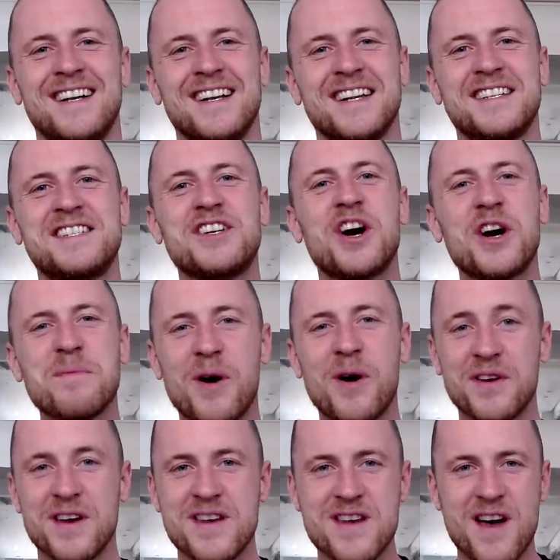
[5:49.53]
Let's talk
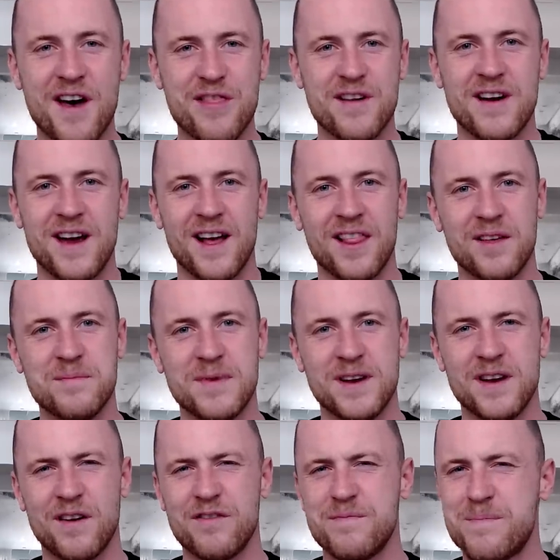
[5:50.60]
about another
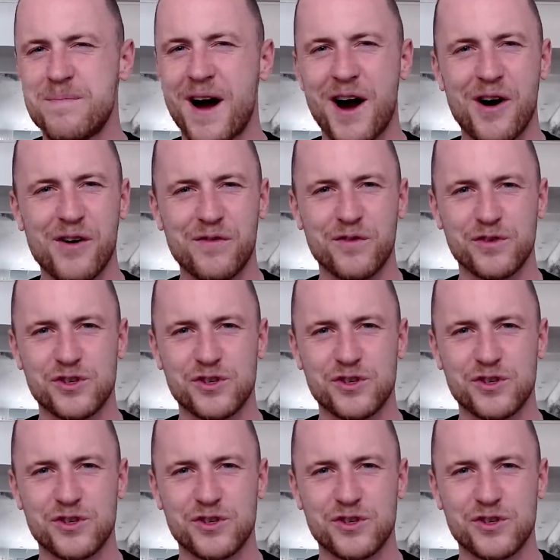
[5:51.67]
element of powerful